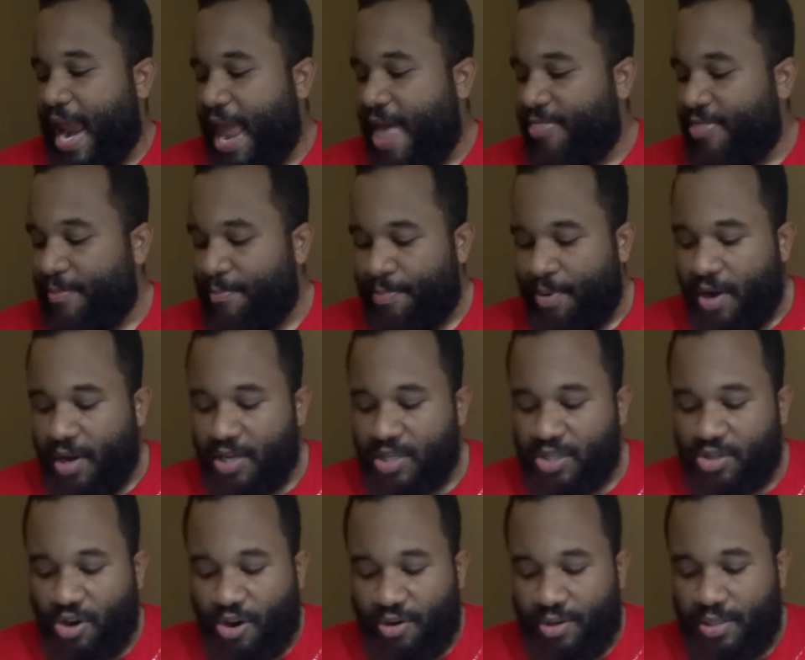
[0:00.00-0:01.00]
And the book
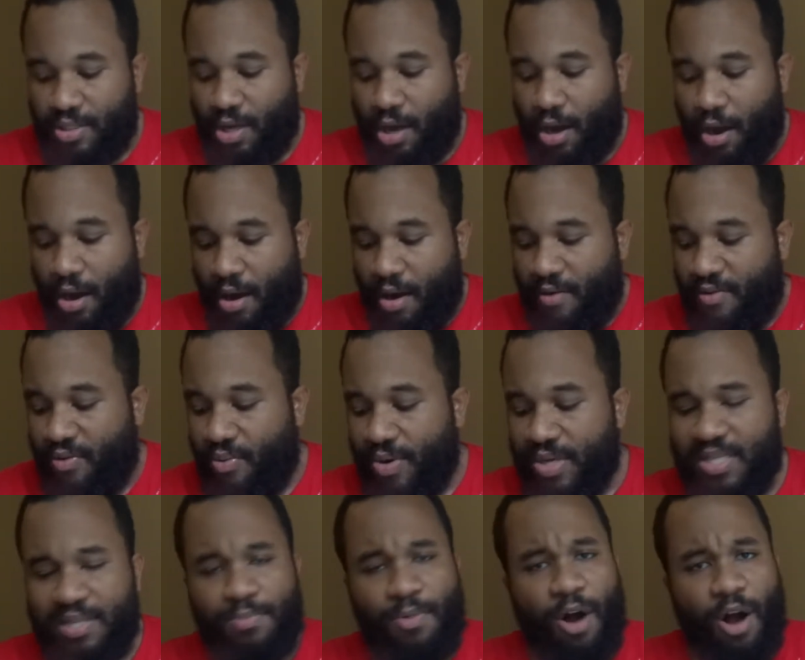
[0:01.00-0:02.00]
starts off
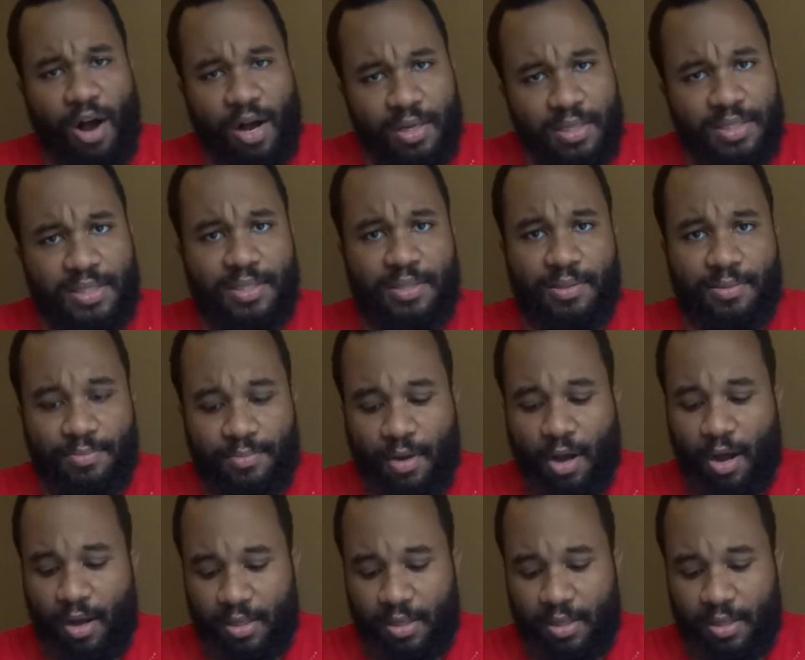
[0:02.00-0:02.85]
with some awesome